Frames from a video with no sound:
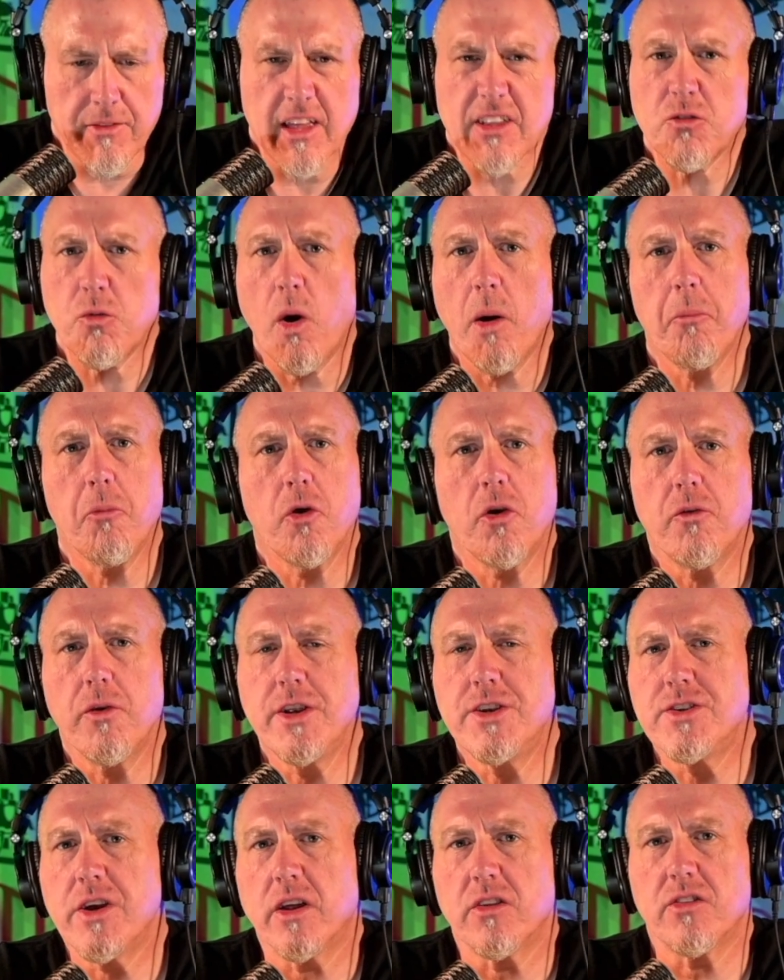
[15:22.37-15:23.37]
That's why I'm going
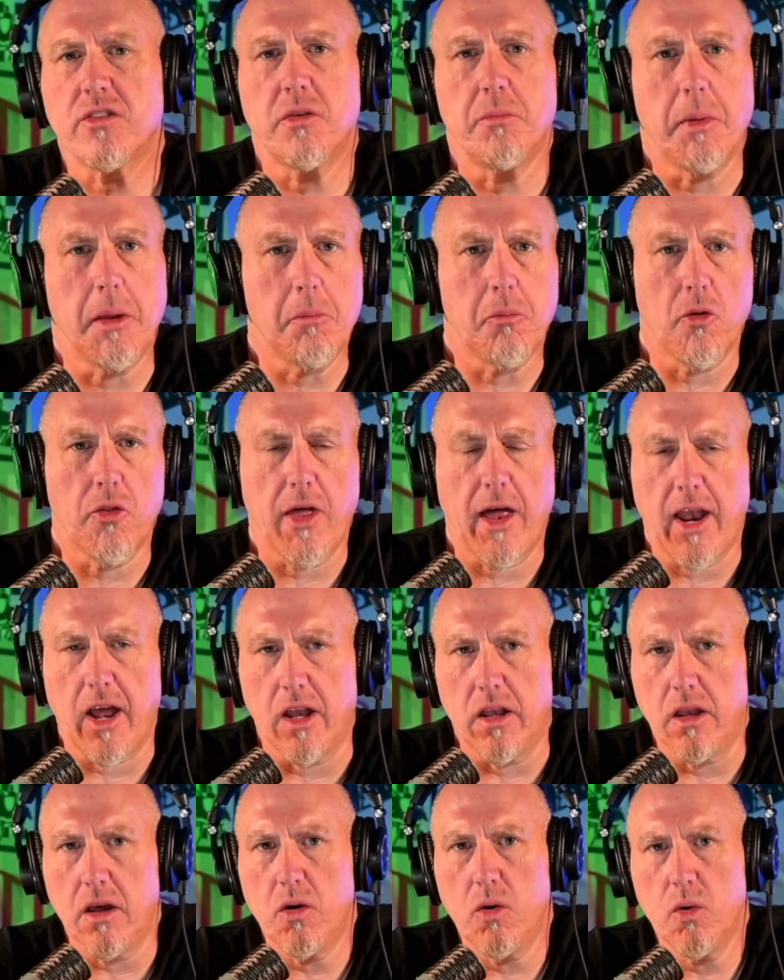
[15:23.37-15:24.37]
to reach out to people that
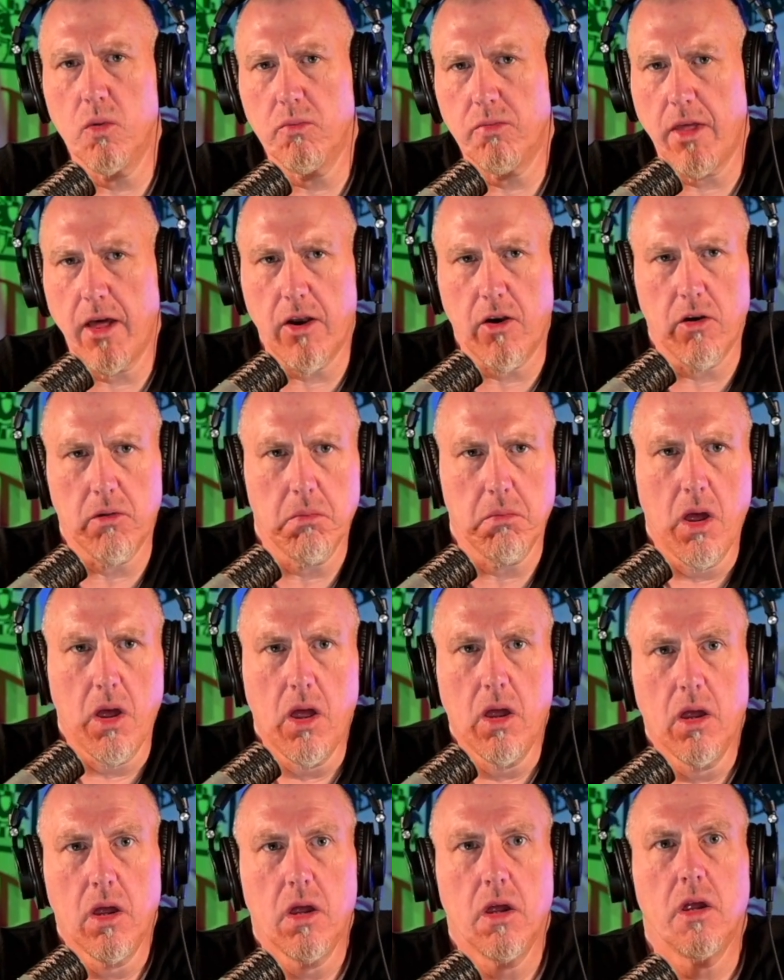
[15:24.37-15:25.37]
I know that are
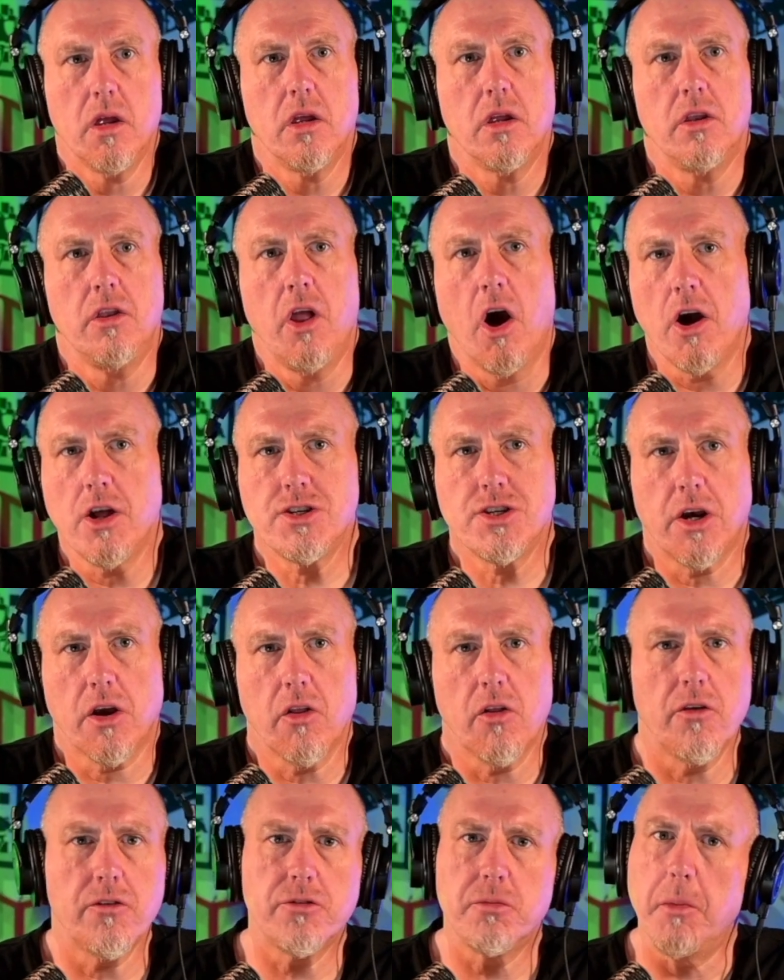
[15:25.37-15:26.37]
not
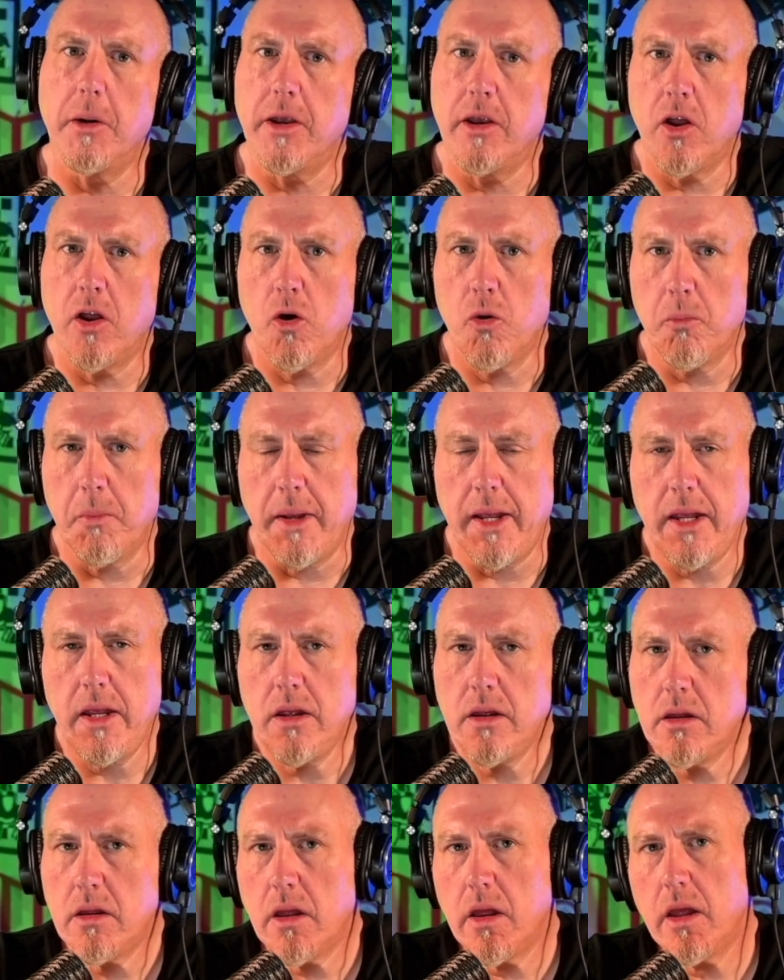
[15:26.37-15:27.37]
juggalos but know
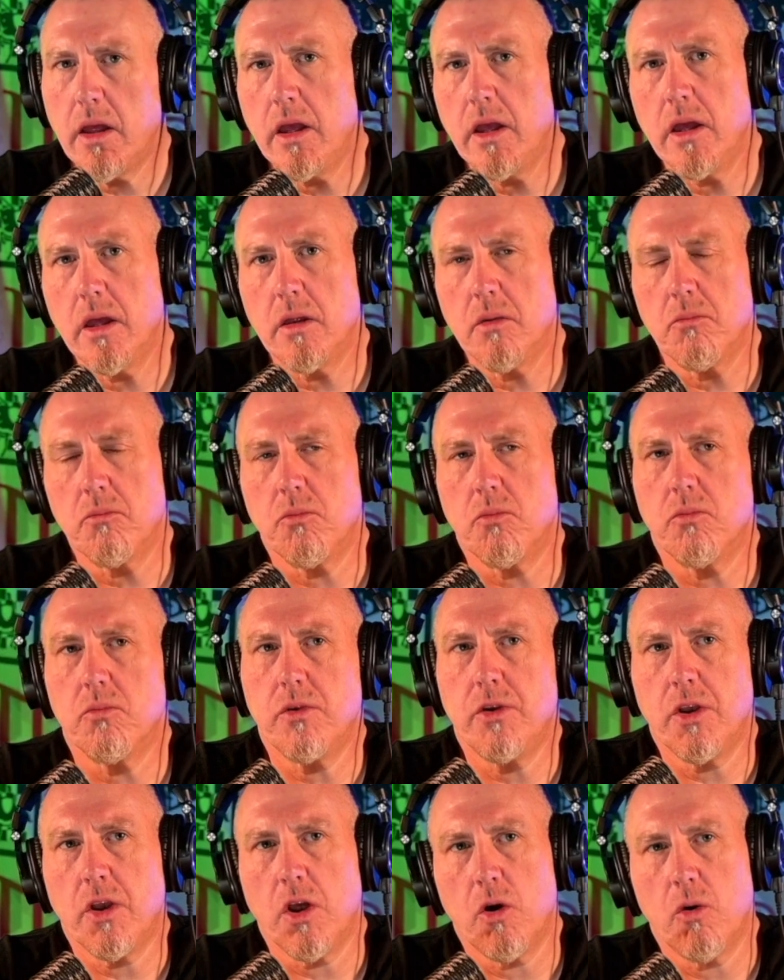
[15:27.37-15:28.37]
me, and
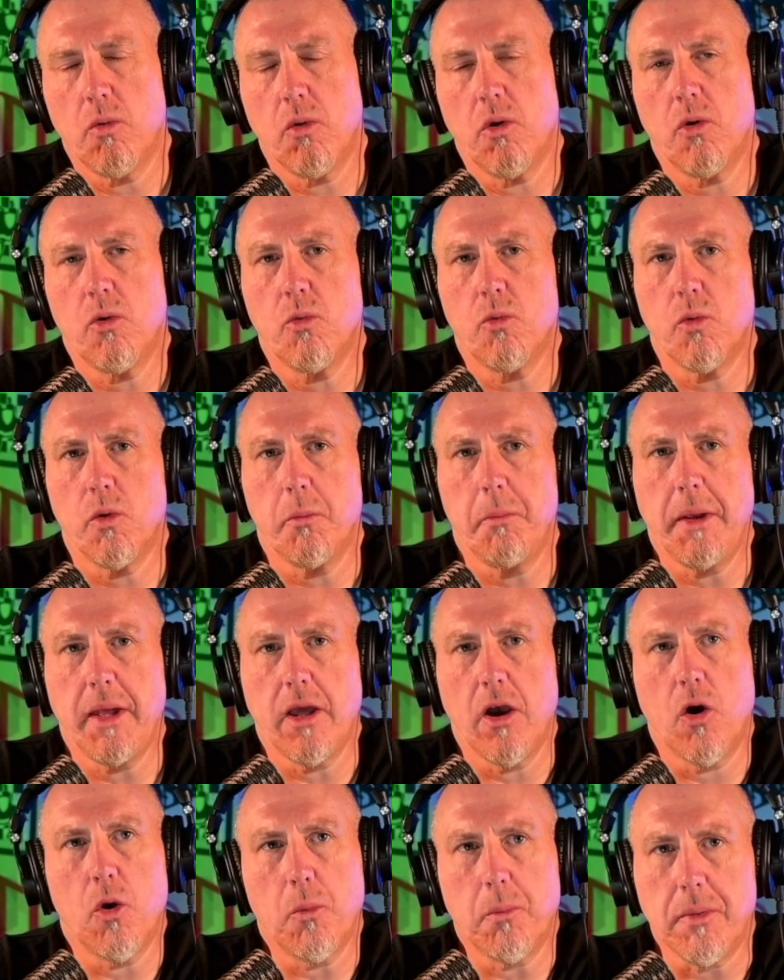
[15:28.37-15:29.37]
who would
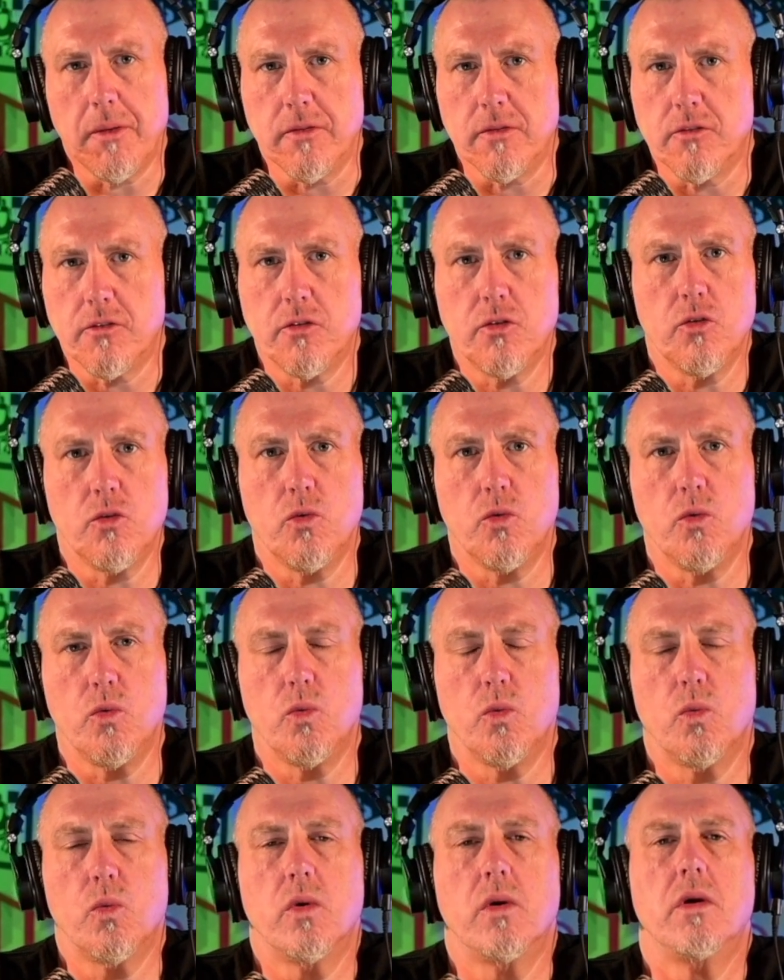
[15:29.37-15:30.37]
be open
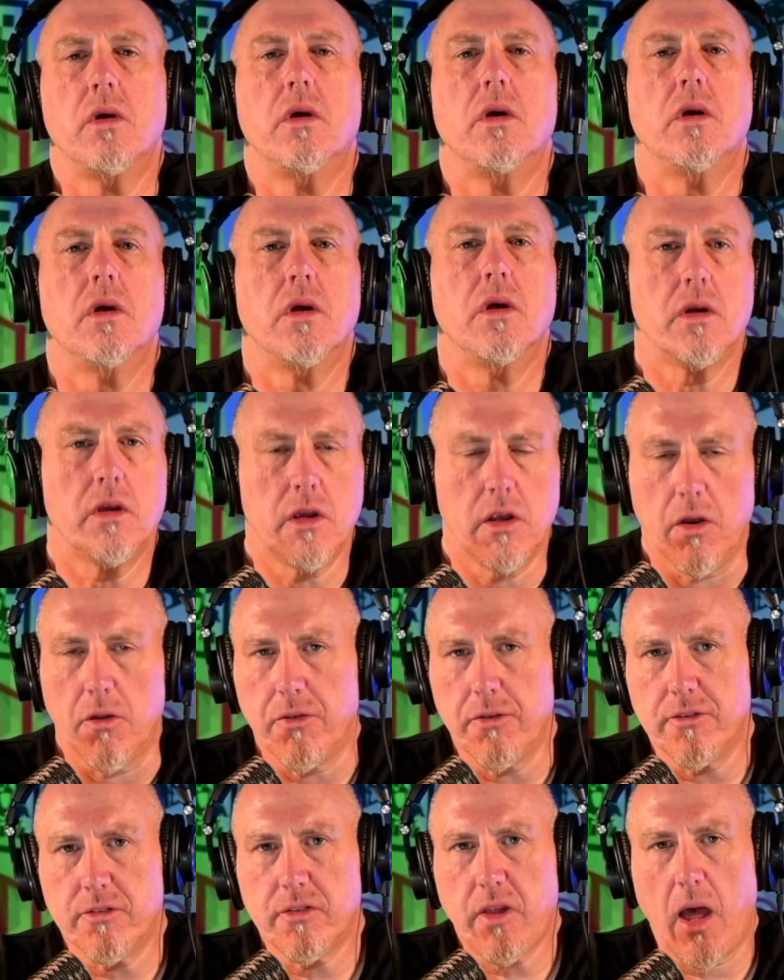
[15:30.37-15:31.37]
to
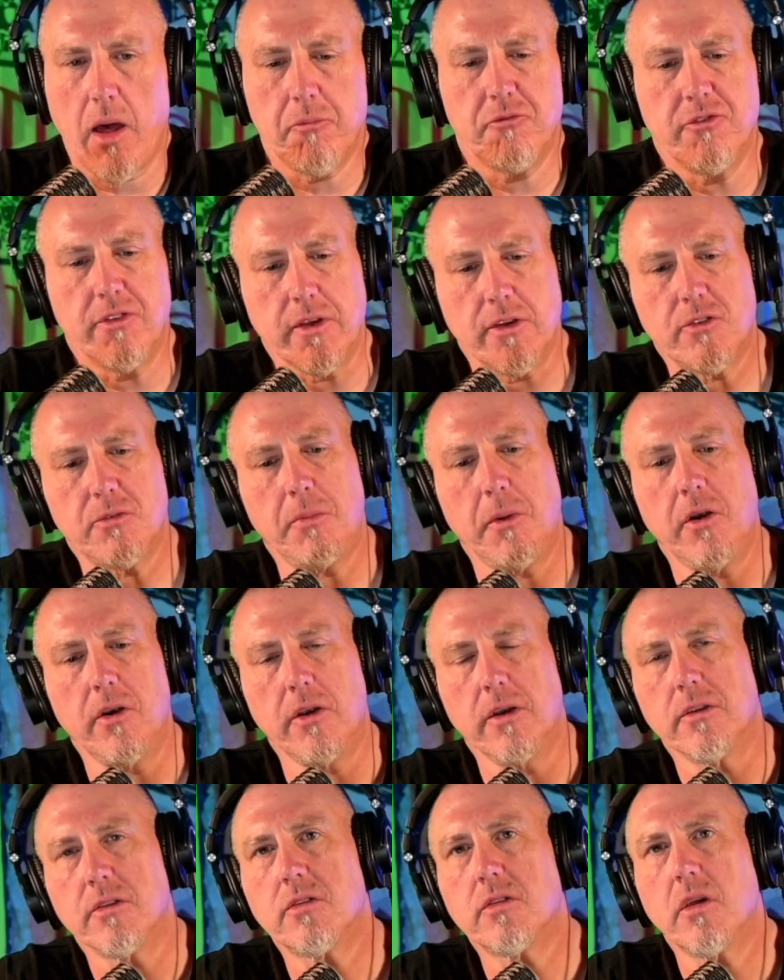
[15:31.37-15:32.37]
this type of
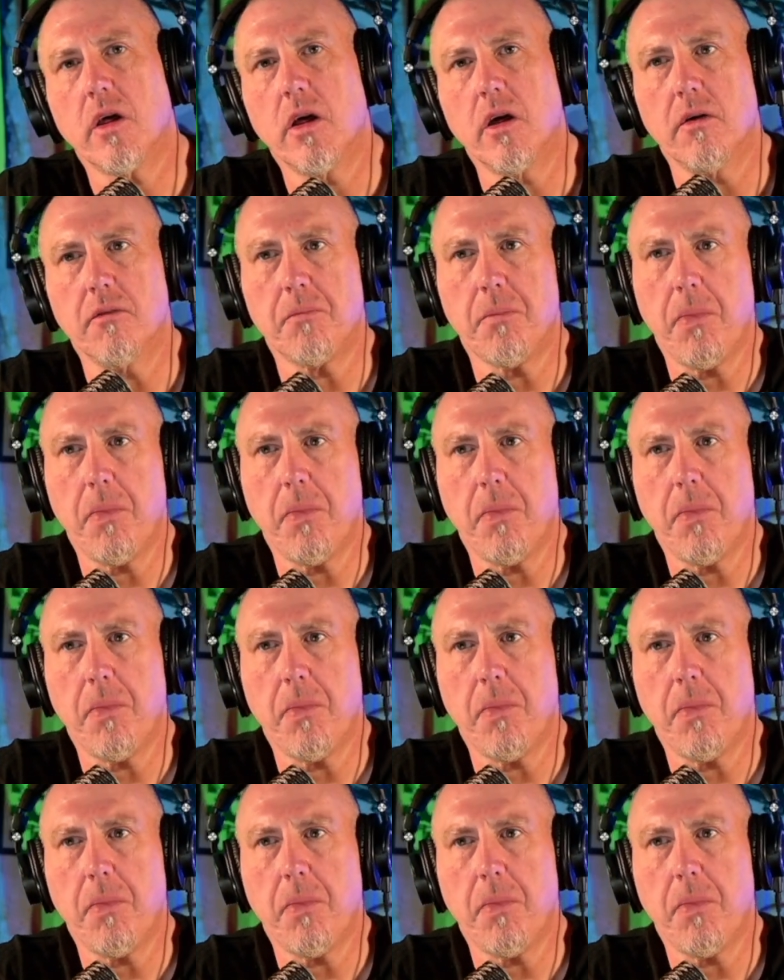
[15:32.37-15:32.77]
experience.